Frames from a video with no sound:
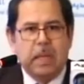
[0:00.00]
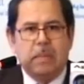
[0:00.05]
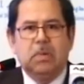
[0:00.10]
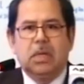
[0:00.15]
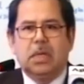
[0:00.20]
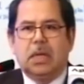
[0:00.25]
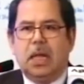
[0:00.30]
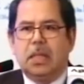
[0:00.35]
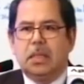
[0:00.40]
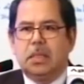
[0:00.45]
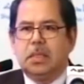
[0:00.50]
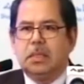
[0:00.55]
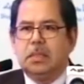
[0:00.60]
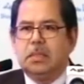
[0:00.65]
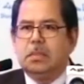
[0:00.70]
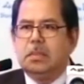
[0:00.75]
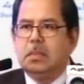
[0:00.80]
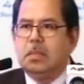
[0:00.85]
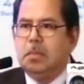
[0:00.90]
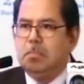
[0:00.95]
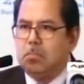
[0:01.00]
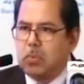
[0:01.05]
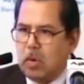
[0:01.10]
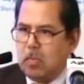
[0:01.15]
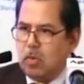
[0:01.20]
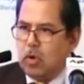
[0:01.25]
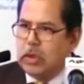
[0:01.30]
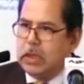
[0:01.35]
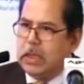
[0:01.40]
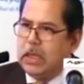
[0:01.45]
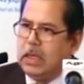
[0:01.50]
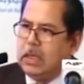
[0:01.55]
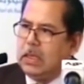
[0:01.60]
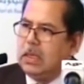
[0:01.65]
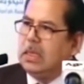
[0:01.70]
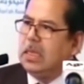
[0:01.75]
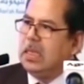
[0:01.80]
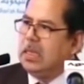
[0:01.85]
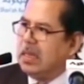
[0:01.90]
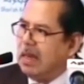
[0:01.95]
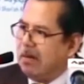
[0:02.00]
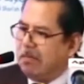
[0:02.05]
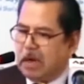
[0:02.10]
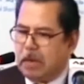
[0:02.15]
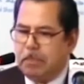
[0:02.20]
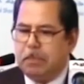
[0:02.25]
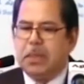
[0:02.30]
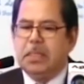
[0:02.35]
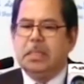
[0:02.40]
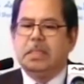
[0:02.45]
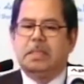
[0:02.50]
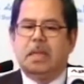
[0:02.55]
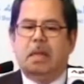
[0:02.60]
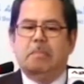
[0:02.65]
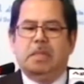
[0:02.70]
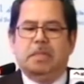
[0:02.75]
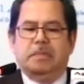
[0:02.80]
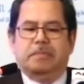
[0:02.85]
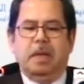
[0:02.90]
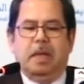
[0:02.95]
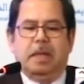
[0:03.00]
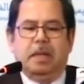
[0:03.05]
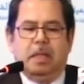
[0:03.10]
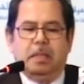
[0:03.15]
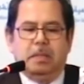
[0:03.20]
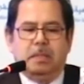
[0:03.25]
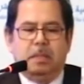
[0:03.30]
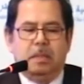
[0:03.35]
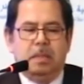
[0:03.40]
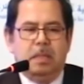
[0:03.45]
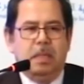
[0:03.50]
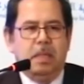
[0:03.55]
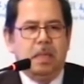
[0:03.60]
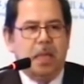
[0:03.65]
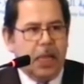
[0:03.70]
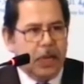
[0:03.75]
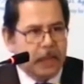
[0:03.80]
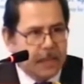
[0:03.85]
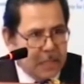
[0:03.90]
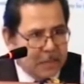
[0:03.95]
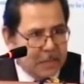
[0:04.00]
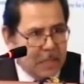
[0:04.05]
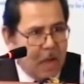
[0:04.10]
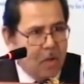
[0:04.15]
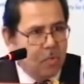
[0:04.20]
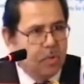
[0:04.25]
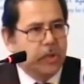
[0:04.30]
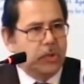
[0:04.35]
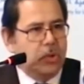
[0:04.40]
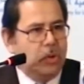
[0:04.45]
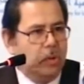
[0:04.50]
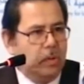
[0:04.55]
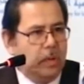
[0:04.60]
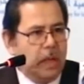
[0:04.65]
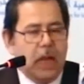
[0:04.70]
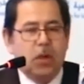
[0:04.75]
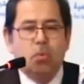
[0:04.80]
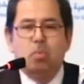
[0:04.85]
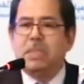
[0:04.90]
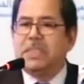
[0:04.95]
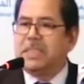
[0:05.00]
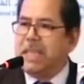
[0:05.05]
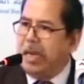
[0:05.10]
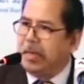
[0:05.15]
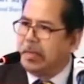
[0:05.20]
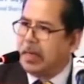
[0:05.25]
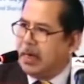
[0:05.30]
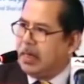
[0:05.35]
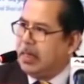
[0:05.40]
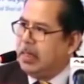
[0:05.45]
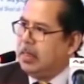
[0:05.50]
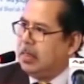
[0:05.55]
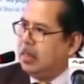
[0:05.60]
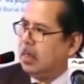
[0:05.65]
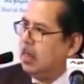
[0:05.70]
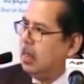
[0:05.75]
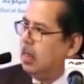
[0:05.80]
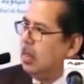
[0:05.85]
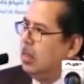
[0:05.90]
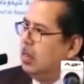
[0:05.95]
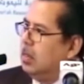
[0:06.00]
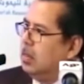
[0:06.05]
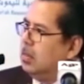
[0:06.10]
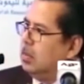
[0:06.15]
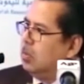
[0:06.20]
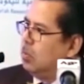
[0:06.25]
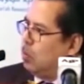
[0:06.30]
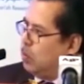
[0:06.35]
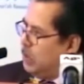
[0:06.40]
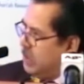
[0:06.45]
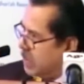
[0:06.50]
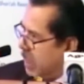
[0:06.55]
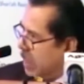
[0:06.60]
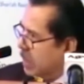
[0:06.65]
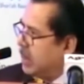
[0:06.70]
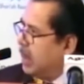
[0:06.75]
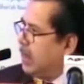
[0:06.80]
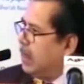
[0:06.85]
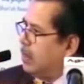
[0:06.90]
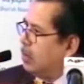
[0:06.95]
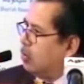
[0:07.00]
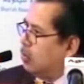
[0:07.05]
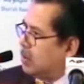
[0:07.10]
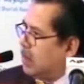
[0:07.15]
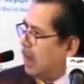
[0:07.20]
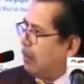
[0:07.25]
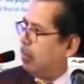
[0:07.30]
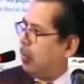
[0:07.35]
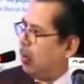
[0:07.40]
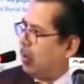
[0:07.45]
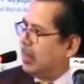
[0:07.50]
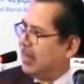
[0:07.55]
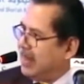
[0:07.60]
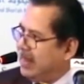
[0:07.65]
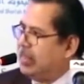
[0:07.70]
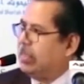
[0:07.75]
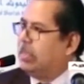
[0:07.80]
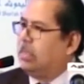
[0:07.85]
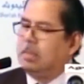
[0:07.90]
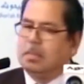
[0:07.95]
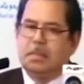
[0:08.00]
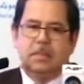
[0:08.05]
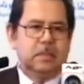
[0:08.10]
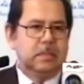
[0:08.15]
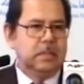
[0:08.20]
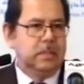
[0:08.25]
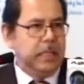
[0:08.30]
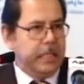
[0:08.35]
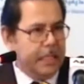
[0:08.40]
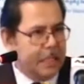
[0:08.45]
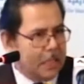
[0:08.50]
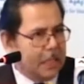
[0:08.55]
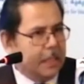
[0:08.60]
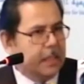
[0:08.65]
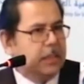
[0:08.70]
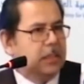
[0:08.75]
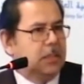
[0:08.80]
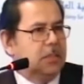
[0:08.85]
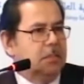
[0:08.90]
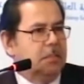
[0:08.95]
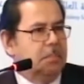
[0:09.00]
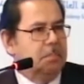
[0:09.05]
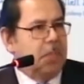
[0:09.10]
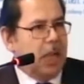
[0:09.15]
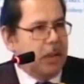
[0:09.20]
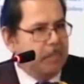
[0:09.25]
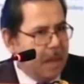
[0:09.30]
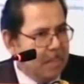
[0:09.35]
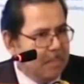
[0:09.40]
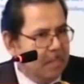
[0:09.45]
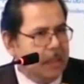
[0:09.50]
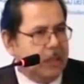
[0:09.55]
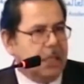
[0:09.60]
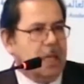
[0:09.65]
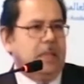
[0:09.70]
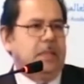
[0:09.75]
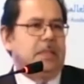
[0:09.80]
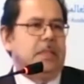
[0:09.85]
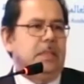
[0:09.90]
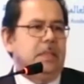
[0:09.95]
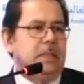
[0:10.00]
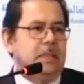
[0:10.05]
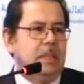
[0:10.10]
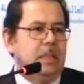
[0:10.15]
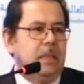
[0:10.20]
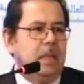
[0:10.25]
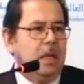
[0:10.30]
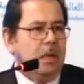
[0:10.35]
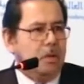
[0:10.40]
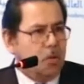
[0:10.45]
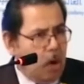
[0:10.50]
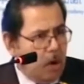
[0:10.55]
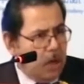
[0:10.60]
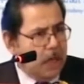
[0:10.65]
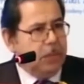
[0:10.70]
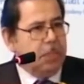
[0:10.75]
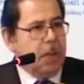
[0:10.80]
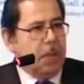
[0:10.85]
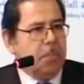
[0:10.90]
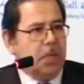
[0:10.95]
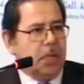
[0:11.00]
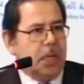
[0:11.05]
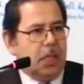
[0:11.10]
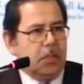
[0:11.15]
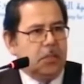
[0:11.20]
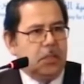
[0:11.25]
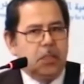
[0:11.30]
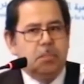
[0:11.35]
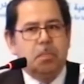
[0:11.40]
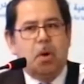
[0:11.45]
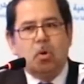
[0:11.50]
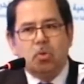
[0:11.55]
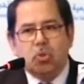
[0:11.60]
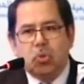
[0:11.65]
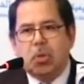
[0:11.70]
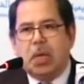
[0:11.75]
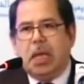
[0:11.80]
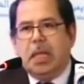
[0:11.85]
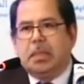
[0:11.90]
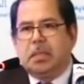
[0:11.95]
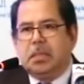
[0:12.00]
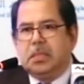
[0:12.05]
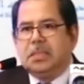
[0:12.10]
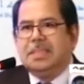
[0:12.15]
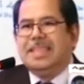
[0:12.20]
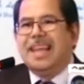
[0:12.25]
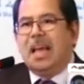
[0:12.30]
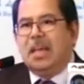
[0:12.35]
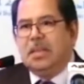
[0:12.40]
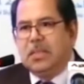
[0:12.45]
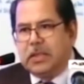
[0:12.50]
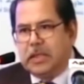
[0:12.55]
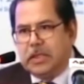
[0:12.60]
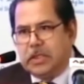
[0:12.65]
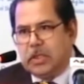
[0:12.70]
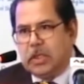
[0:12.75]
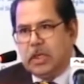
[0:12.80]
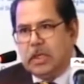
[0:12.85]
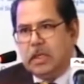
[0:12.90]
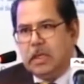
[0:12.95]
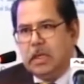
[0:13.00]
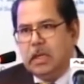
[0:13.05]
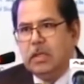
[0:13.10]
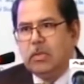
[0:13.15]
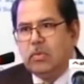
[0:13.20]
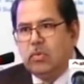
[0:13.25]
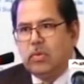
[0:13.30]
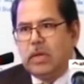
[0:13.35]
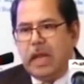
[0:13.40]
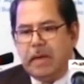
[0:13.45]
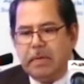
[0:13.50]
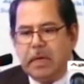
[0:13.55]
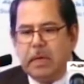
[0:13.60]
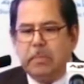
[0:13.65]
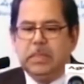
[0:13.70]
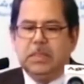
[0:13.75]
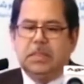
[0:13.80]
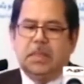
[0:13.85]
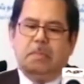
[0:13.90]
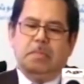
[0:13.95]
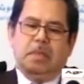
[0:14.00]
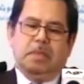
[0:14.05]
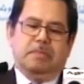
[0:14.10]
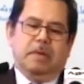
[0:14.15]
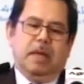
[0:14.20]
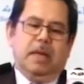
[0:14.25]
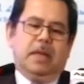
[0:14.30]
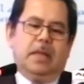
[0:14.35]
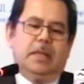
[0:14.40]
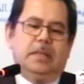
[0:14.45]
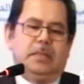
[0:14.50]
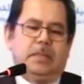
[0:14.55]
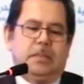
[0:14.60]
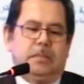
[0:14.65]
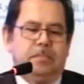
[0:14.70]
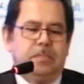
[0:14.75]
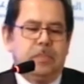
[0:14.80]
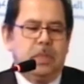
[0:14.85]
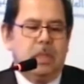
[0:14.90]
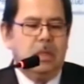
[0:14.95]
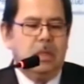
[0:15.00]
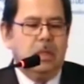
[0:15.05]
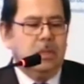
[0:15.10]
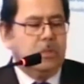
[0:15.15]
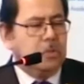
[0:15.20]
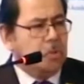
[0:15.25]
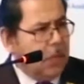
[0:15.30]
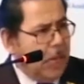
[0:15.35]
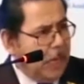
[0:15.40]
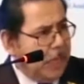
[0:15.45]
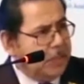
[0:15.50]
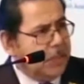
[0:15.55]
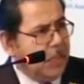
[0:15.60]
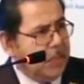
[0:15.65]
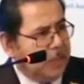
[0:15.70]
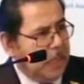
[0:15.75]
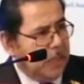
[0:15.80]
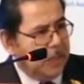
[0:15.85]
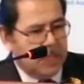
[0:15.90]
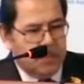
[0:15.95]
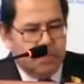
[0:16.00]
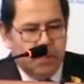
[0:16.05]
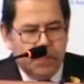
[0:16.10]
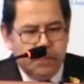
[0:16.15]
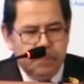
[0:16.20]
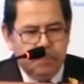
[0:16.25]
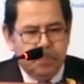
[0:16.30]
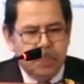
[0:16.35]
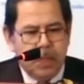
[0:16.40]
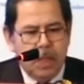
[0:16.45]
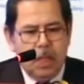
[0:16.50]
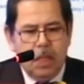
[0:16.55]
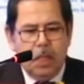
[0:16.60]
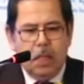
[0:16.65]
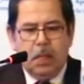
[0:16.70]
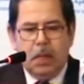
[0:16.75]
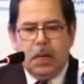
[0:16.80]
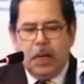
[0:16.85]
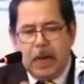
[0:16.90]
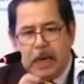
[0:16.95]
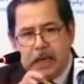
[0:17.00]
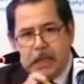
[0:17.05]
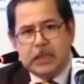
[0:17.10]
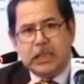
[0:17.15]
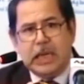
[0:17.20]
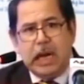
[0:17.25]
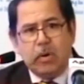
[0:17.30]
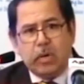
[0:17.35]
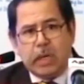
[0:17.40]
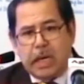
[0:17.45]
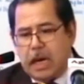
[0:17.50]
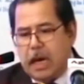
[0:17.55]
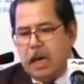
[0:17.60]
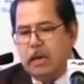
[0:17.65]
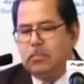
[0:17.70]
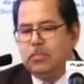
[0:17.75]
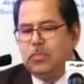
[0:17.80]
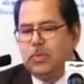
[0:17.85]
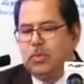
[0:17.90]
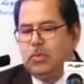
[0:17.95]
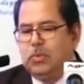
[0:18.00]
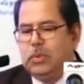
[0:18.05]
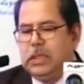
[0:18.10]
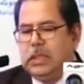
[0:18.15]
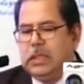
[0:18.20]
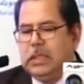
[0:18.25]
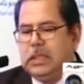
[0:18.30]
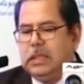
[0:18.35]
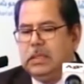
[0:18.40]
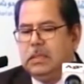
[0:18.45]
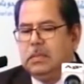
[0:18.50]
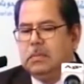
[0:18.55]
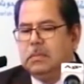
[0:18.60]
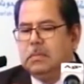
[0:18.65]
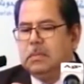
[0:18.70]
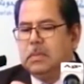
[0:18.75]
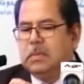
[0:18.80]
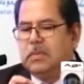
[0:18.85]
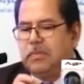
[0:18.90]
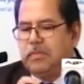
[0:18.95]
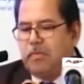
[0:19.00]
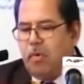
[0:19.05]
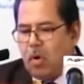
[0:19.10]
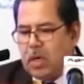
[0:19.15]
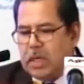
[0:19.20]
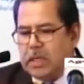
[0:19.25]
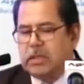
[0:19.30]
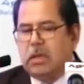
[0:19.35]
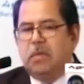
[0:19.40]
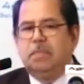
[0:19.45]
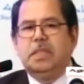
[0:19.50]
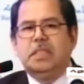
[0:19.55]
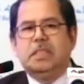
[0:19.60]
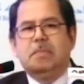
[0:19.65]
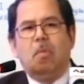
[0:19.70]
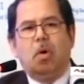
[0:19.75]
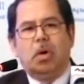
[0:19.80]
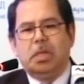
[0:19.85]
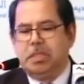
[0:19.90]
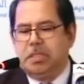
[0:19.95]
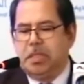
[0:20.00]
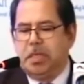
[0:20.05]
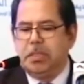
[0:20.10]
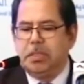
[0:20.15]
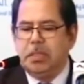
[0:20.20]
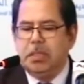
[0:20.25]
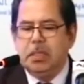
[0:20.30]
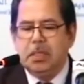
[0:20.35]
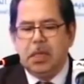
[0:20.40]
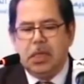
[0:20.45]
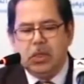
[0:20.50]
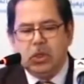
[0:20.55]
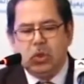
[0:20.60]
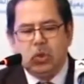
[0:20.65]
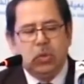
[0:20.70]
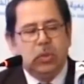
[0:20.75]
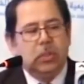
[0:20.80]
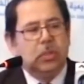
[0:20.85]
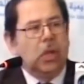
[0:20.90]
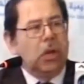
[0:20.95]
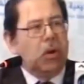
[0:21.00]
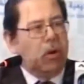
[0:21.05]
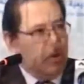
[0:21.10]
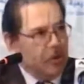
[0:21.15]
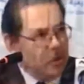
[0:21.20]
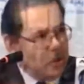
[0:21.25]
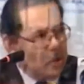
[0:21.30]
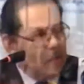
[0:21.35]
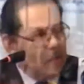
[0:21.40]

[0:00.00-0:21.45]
member countries in promoting, in developing Islamic finance. And that's our role, and we stand ready to support this interest by member countries. Not only member countries, but also countries that are interested to develop Islamic finance. So ladies and gentlemen, let us now come to the focus of this morning's session, that is the launch